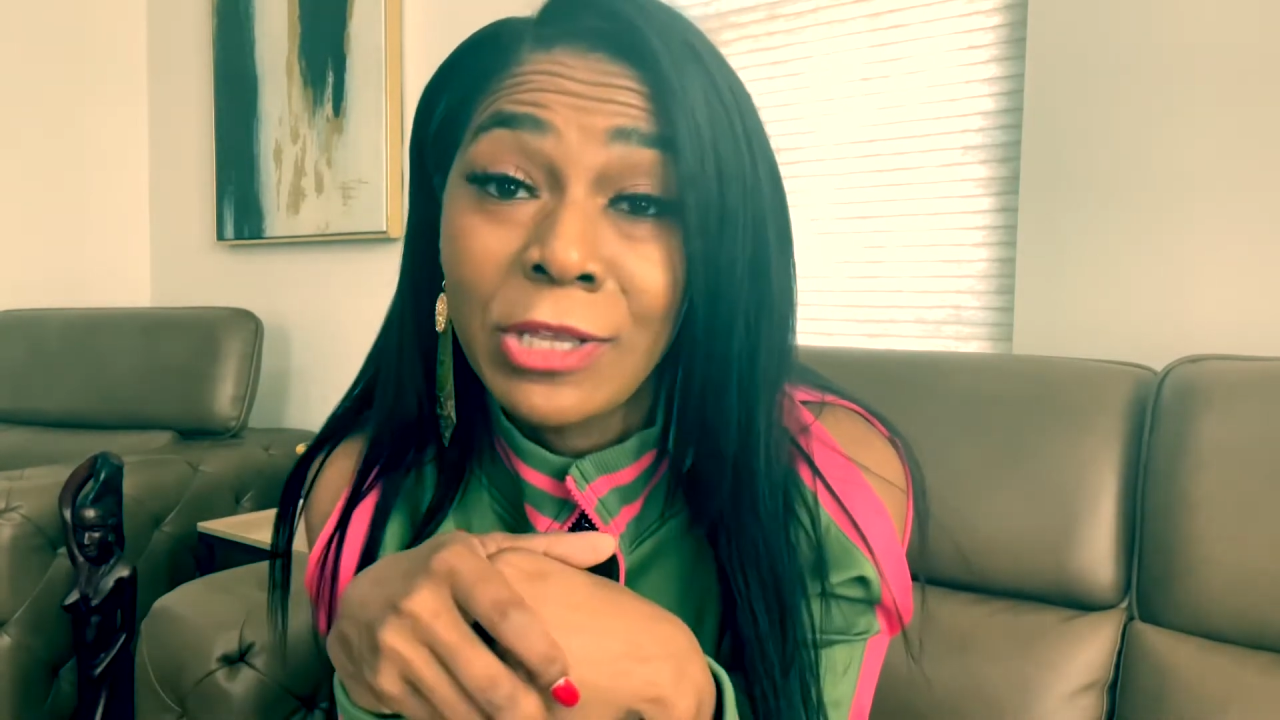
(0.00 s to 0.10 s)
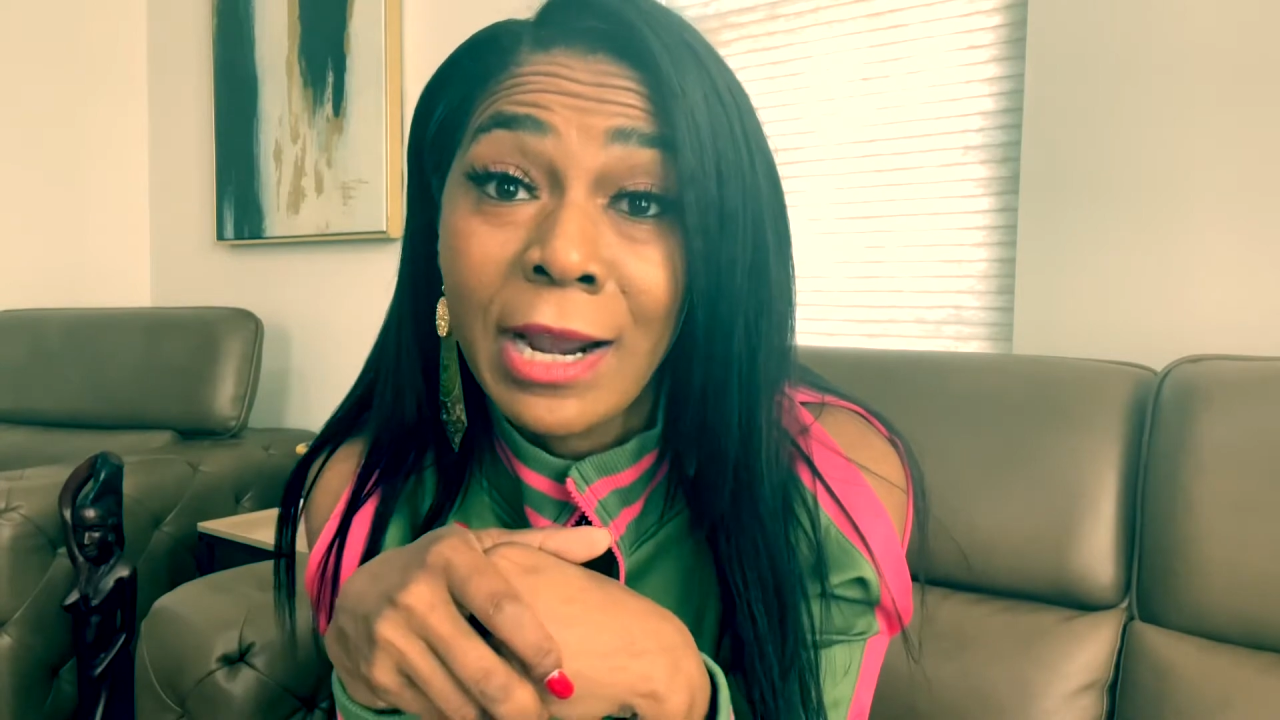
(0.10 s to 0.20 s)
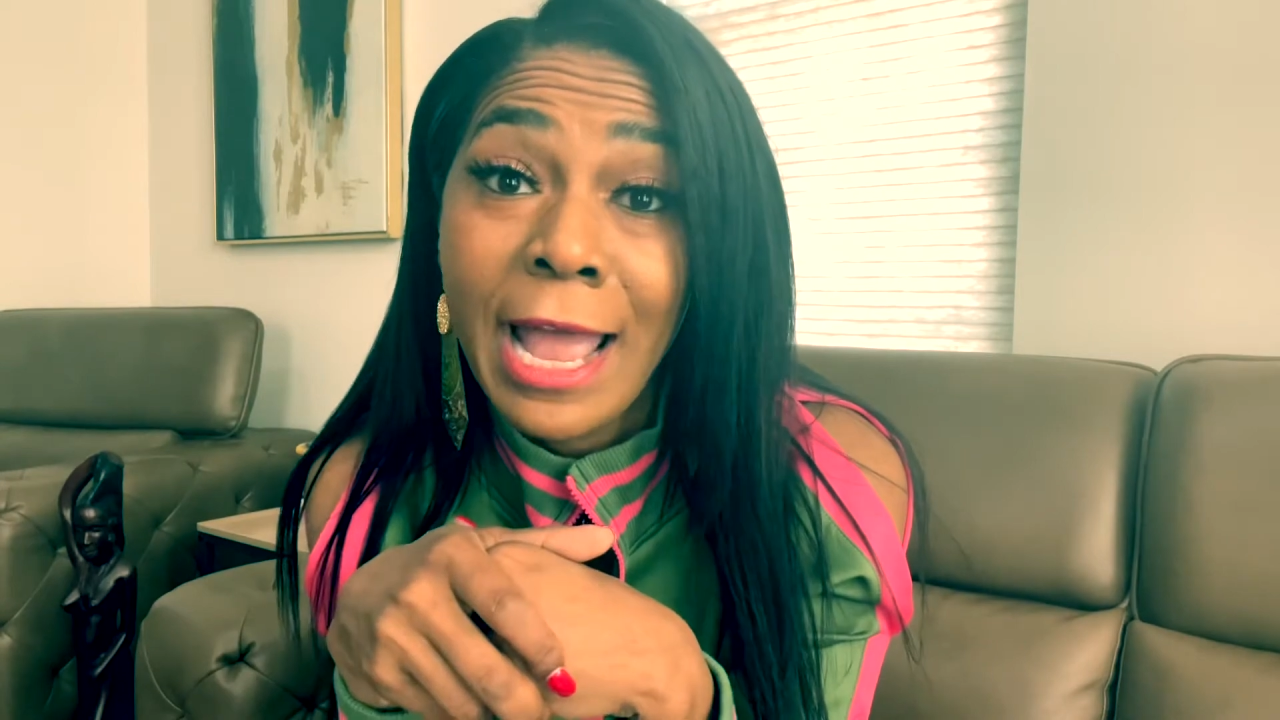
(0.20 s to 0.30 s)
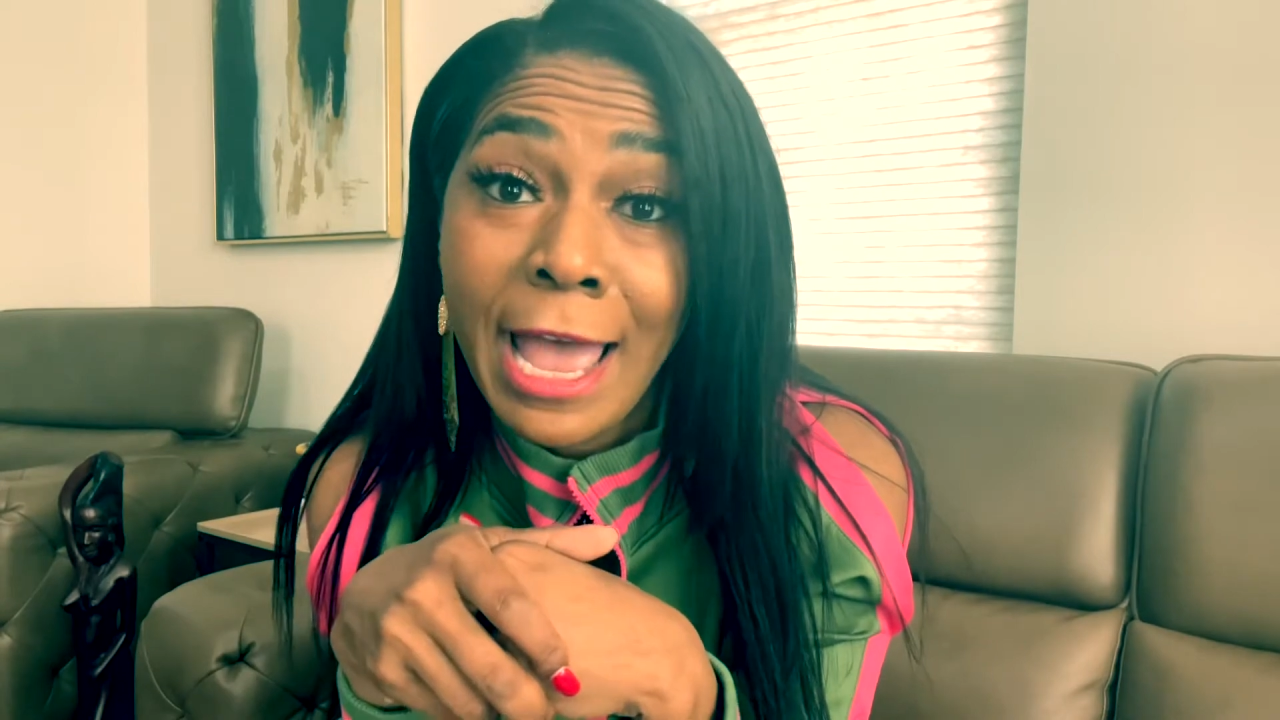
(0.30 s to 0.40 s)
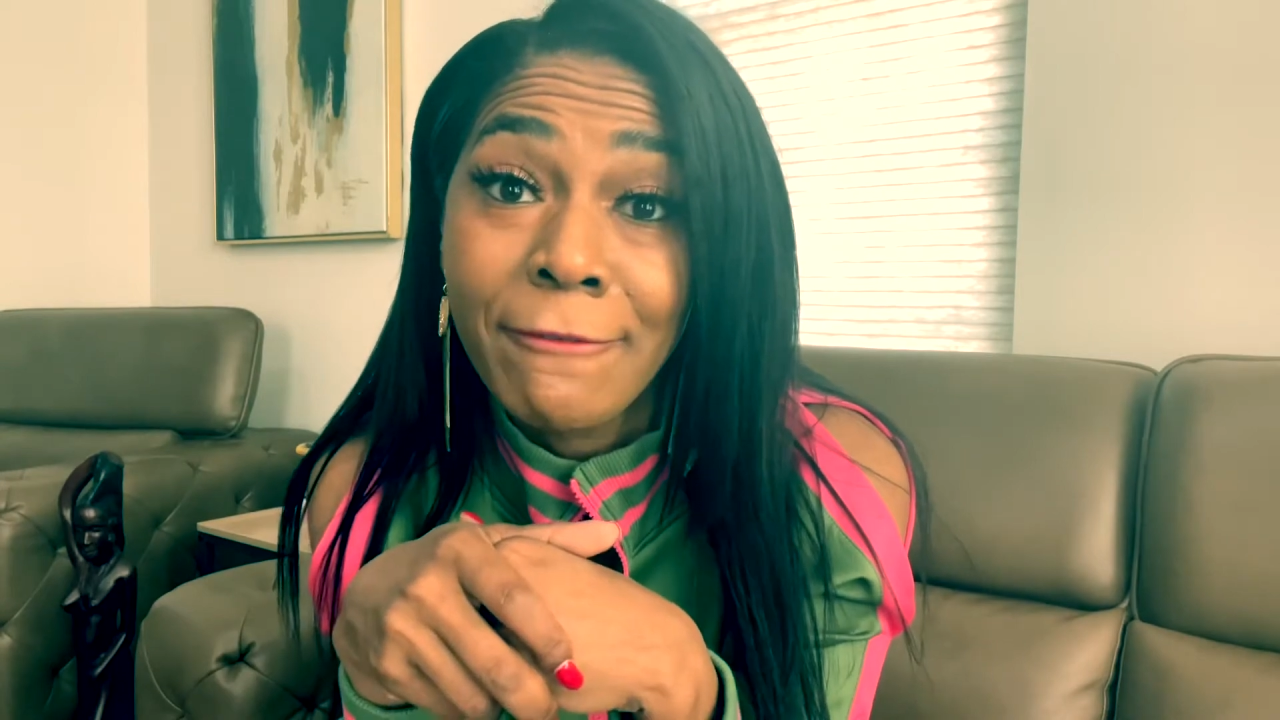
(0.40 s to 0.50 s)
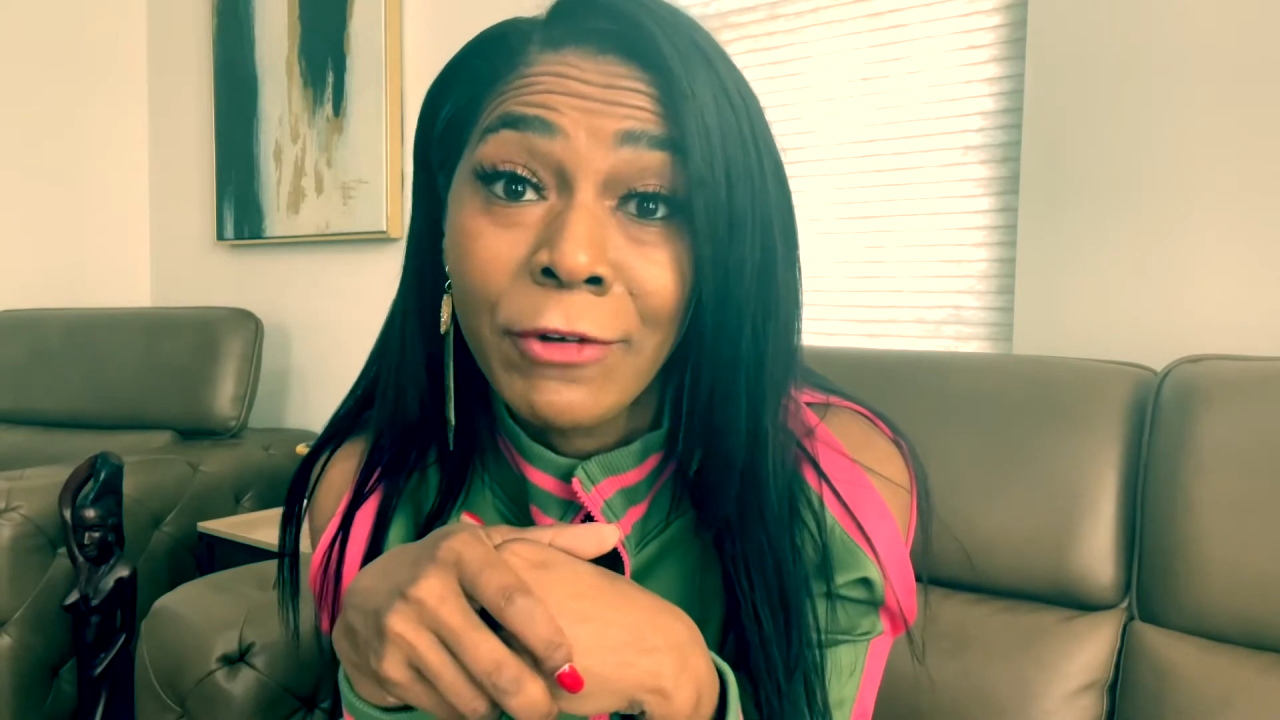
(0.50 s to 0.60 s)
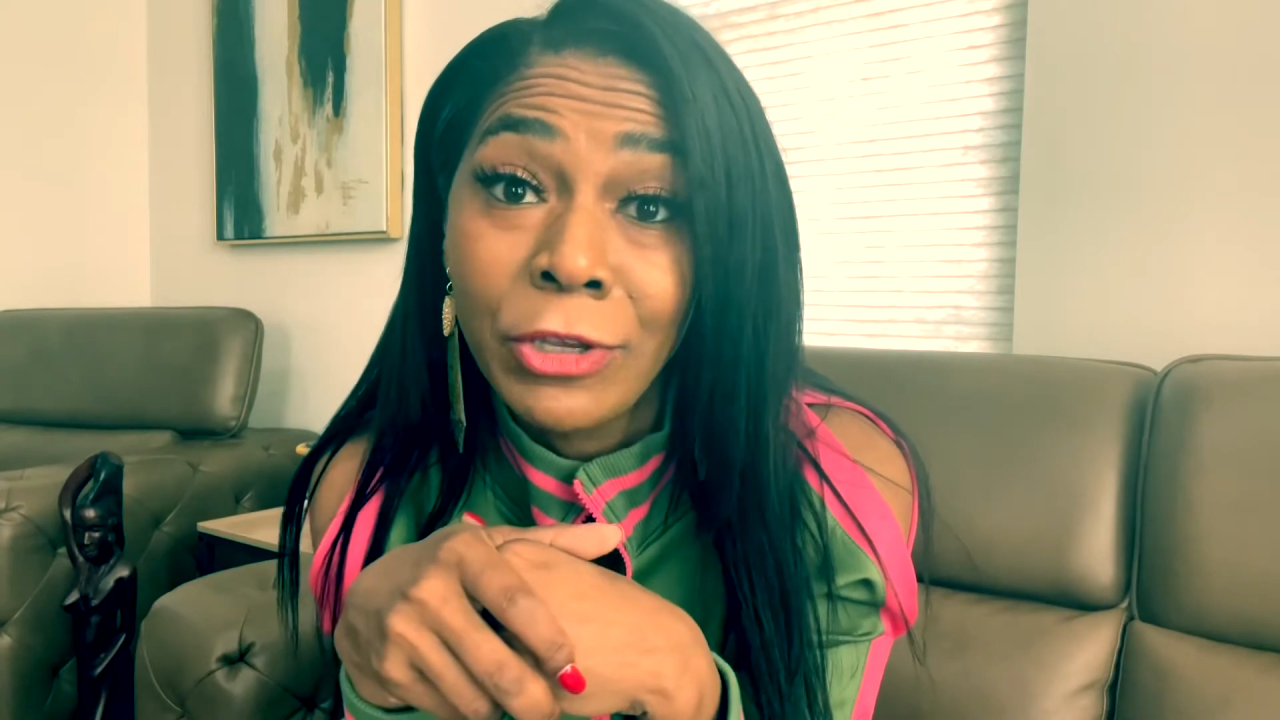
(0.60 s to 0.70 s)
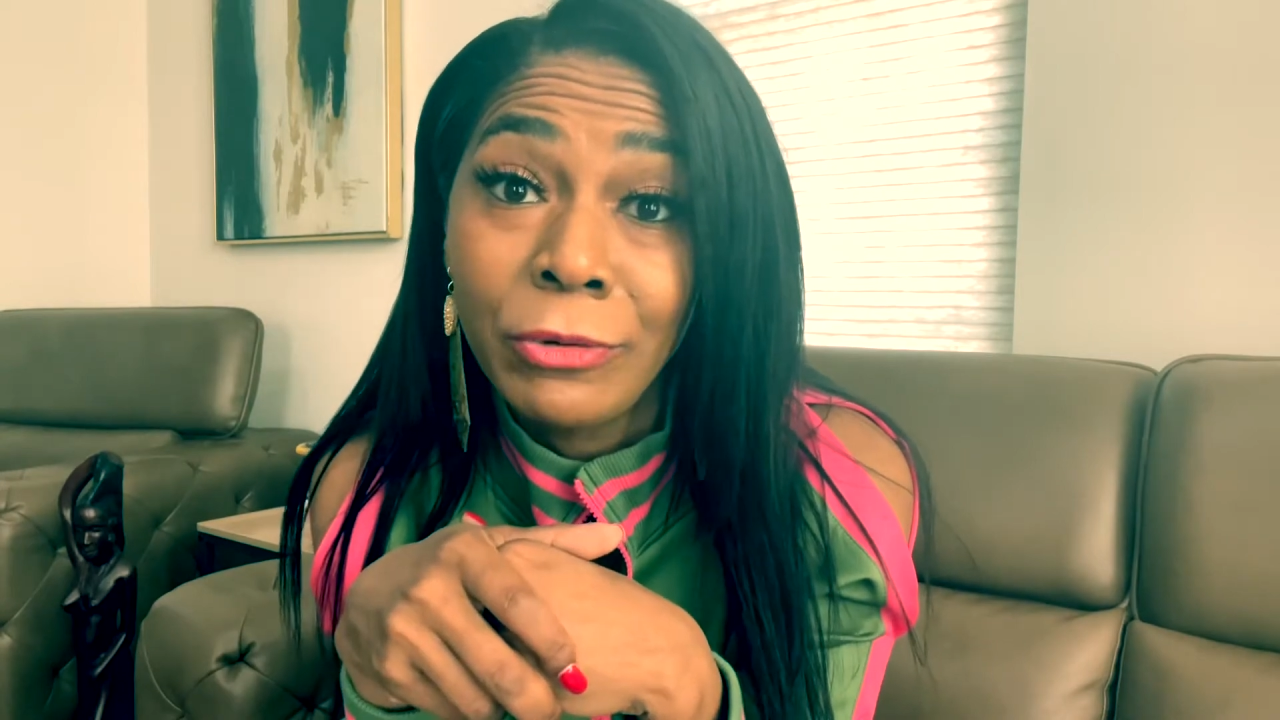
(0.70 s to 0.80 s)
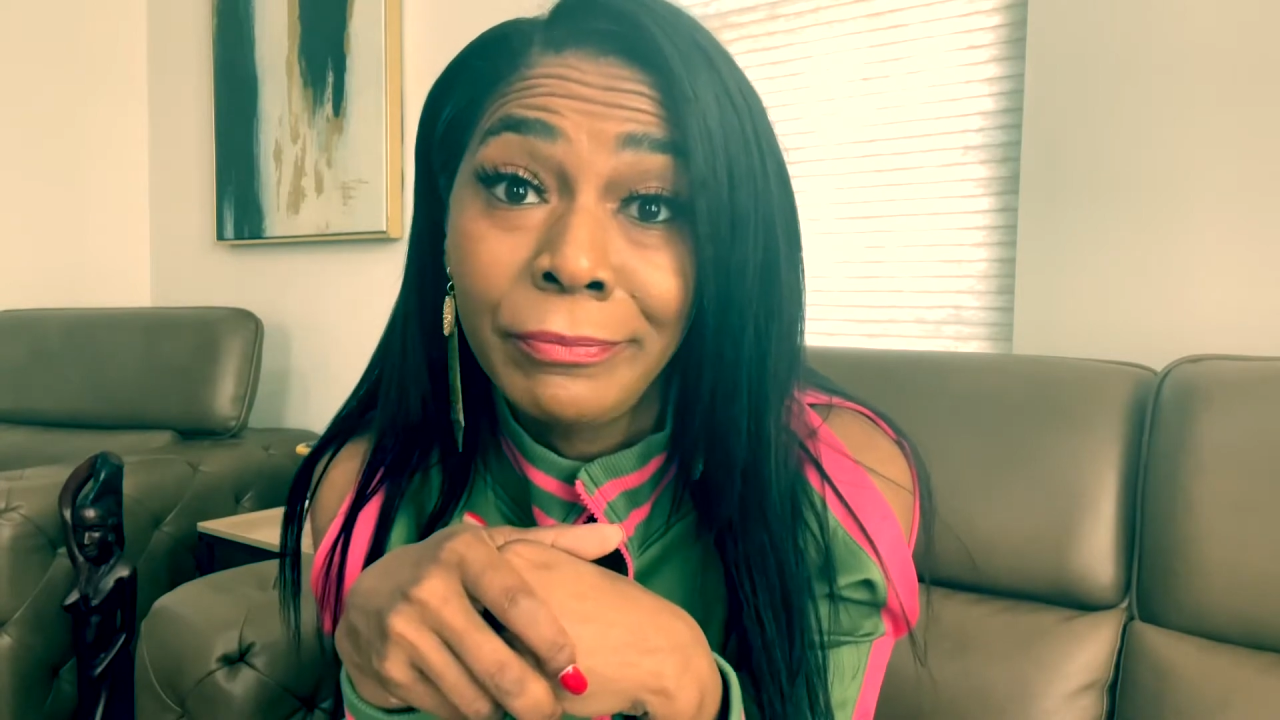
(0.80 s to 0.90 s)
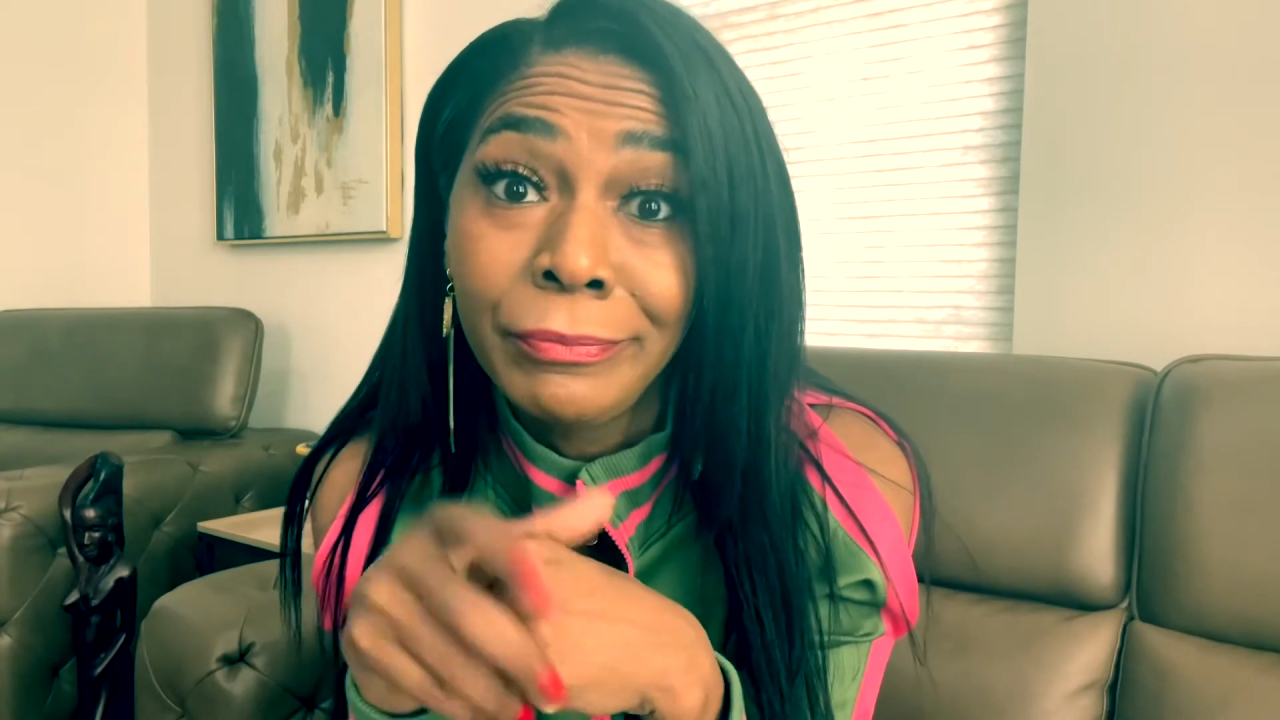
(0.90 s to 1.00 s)
that I have for
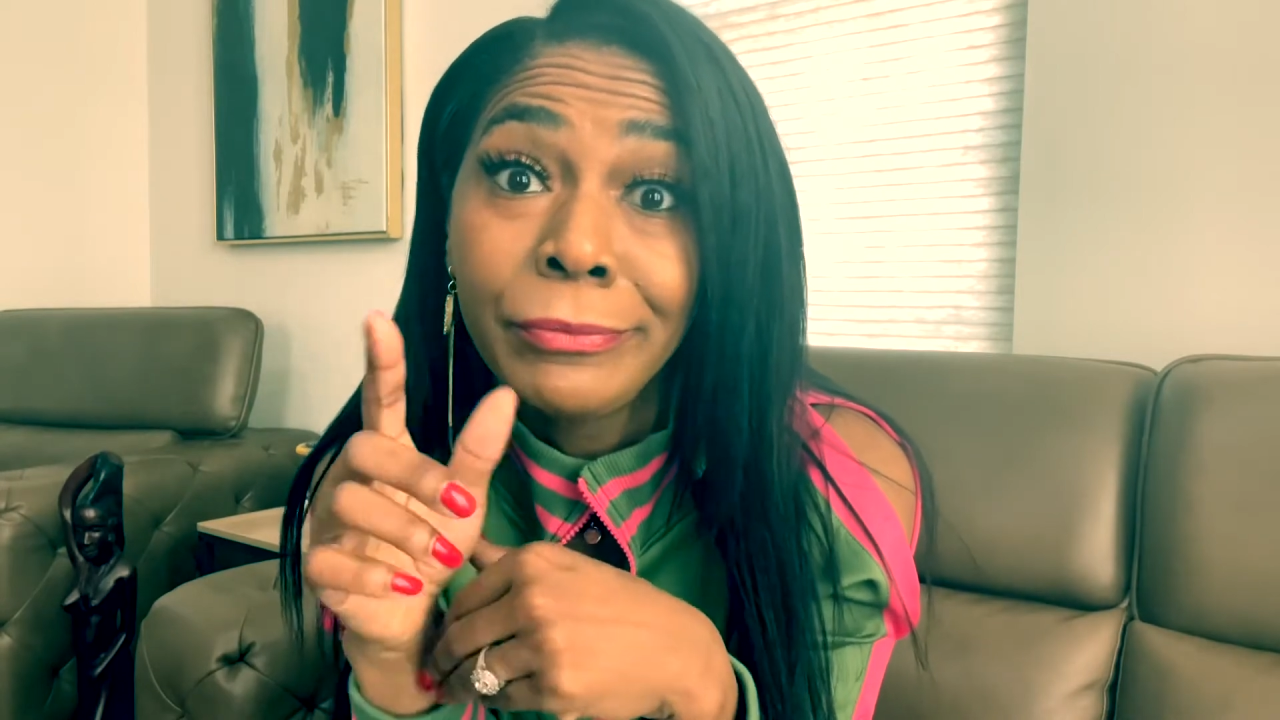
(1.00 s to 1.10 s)
you.